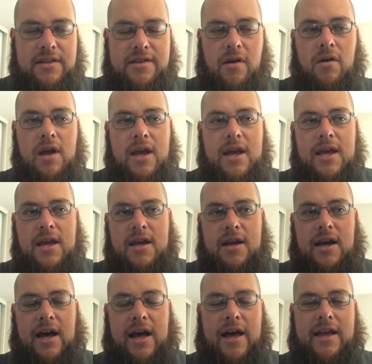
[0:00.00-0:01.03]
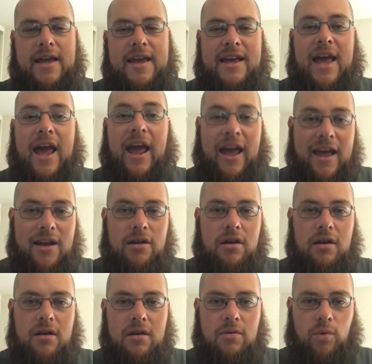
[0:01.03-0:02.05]
So he
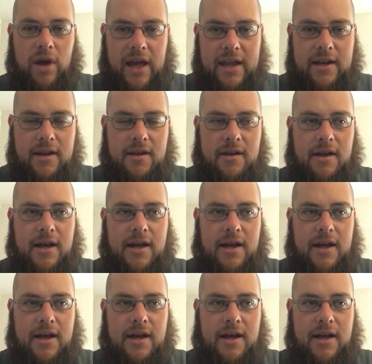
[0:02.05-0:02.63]
can win.